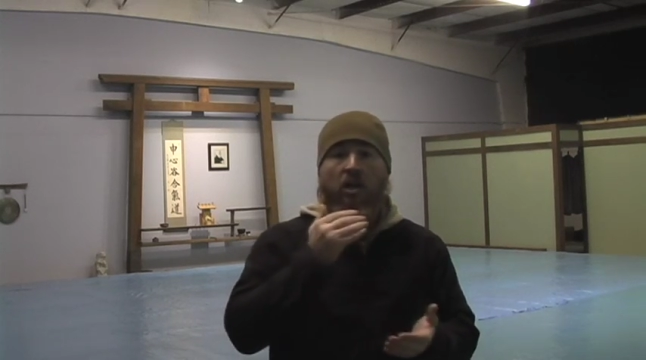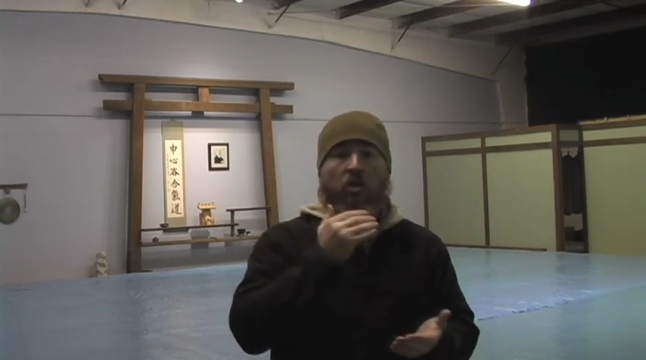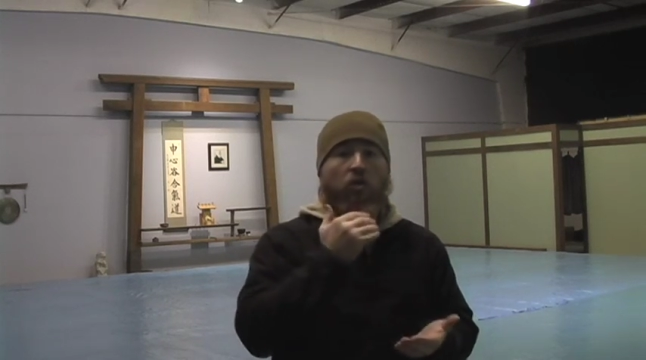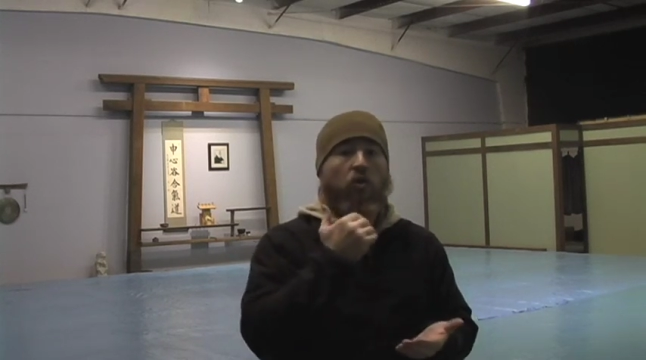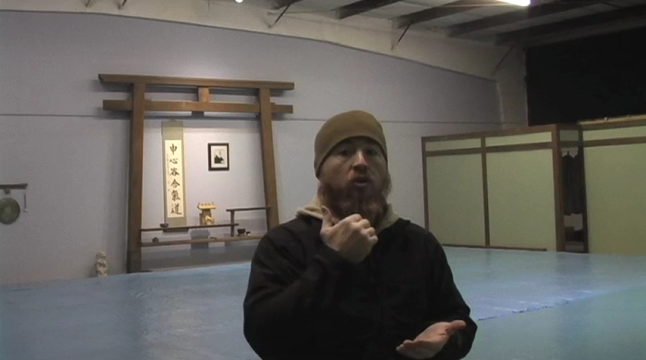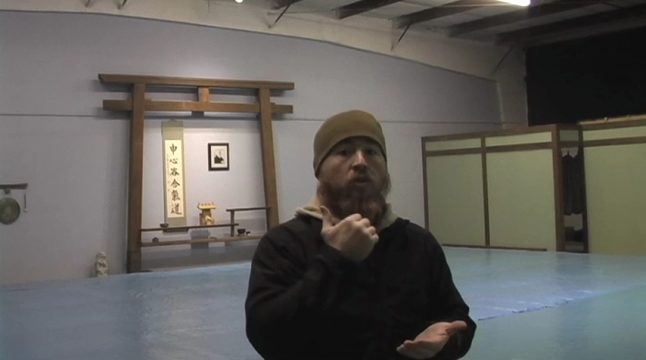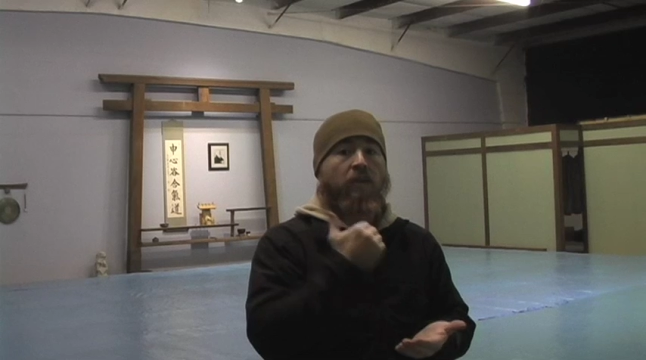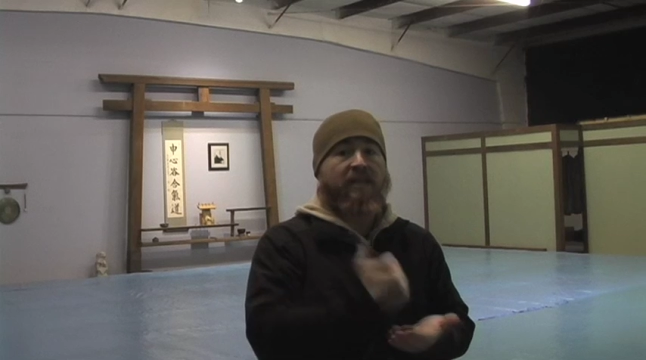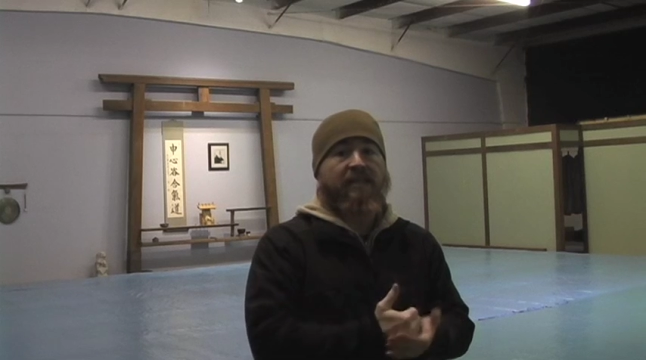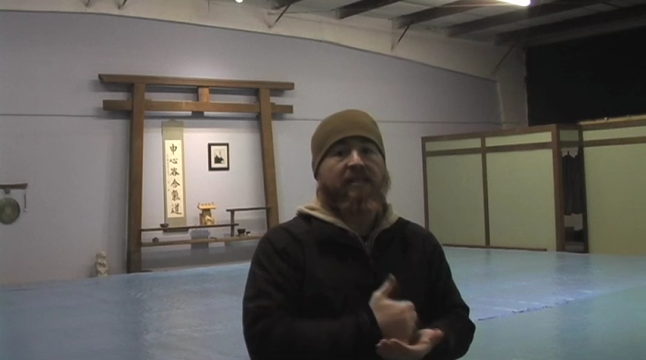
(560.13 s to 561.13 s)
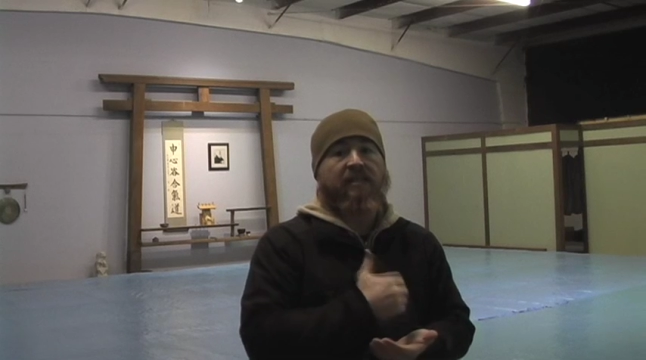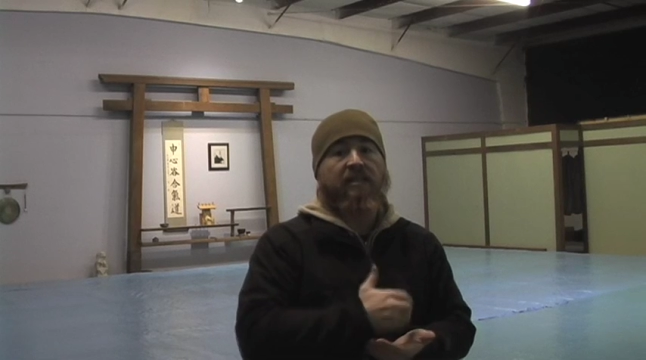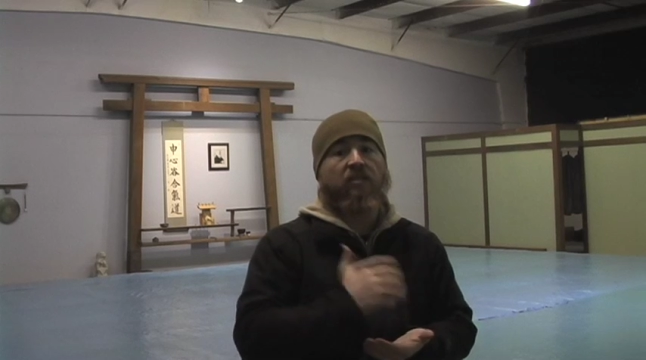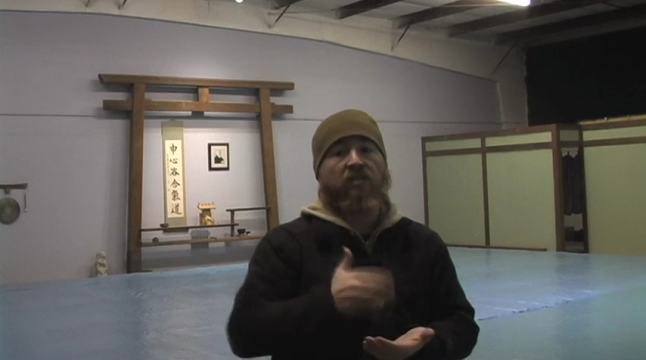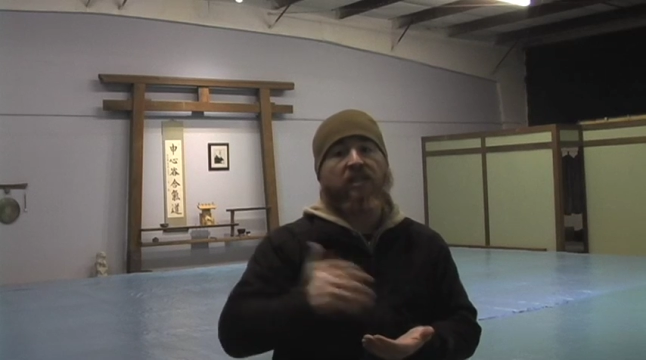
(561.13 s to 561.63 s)
your basic
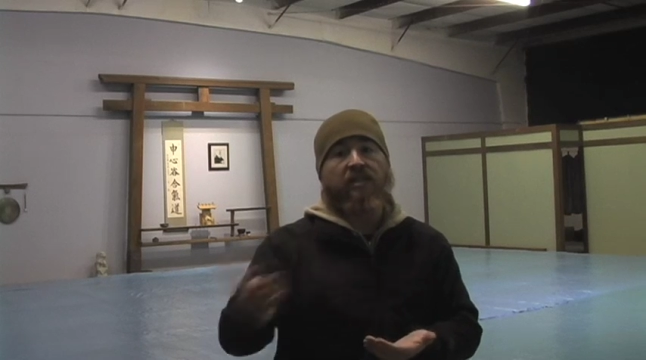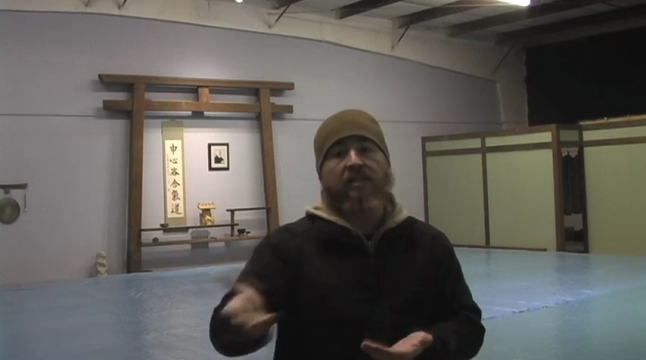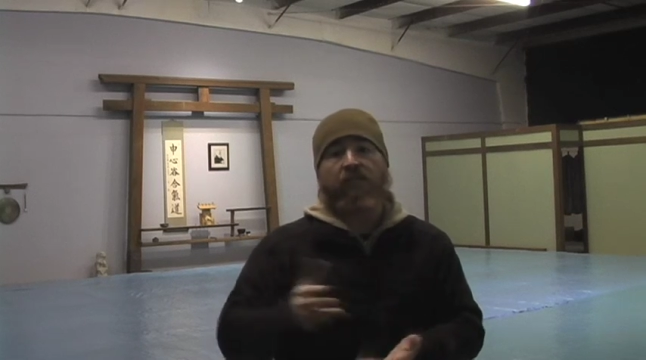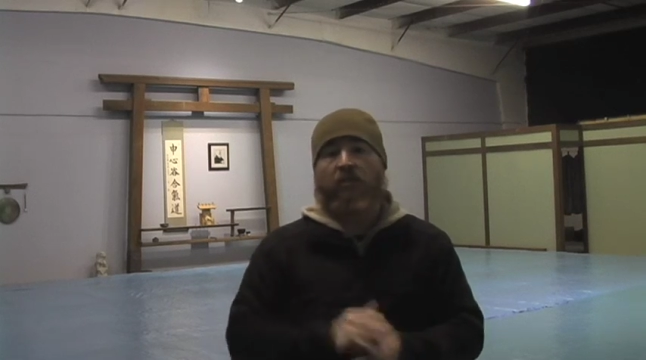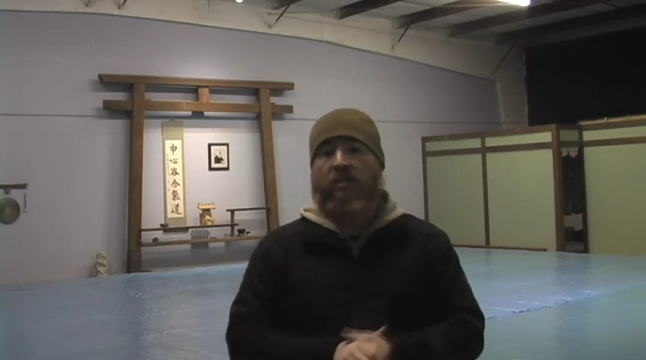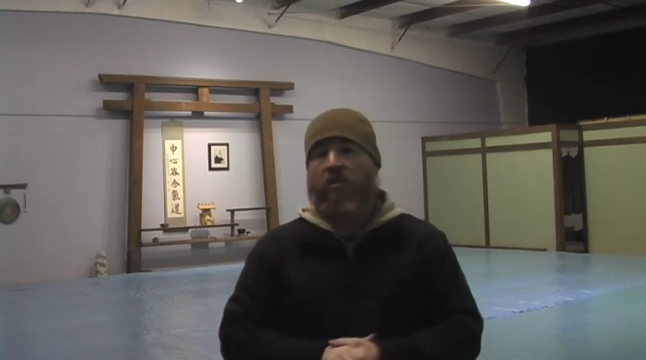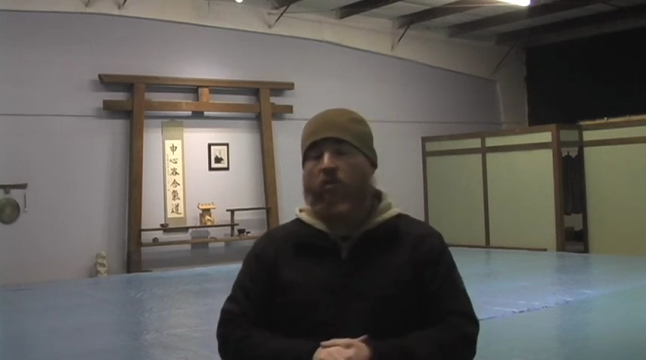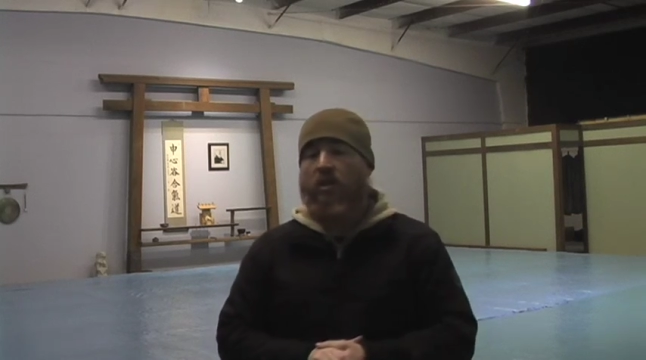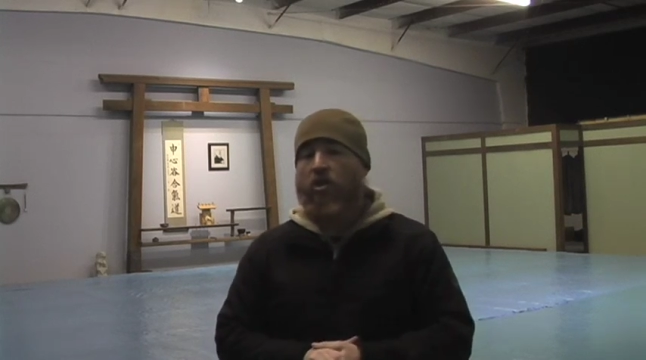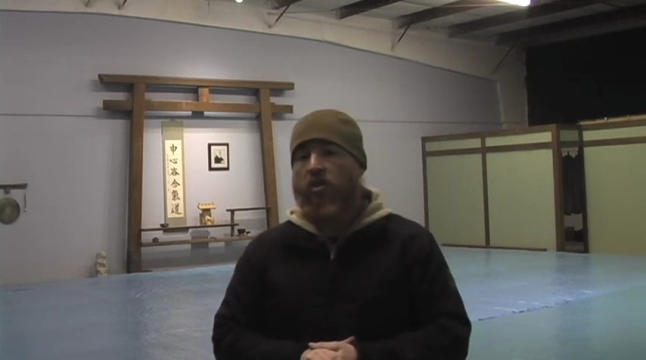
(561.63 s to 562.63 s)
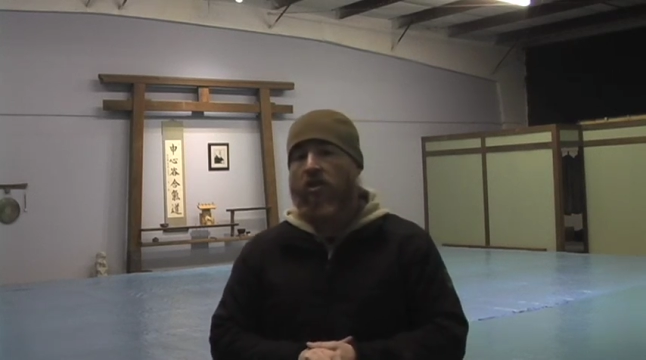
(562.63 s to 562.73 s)
skills in these different situations.